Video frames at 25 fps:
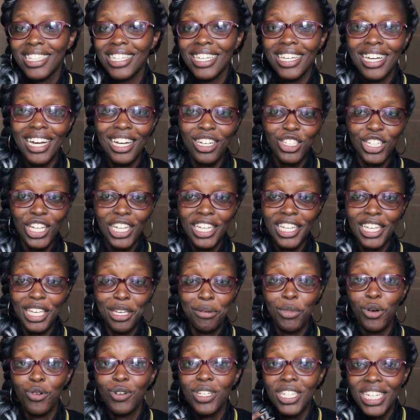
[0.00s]
actually came
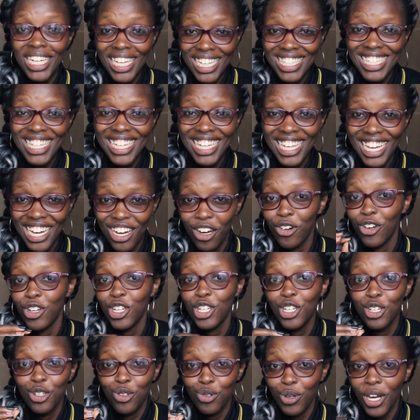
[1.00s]
out nicely according
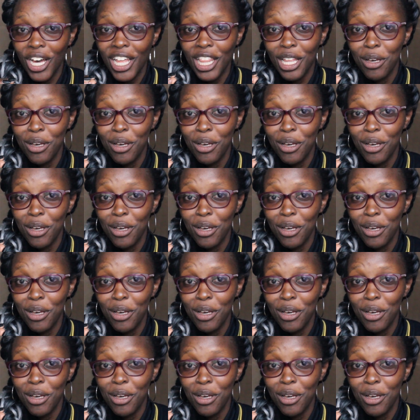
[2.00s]
to other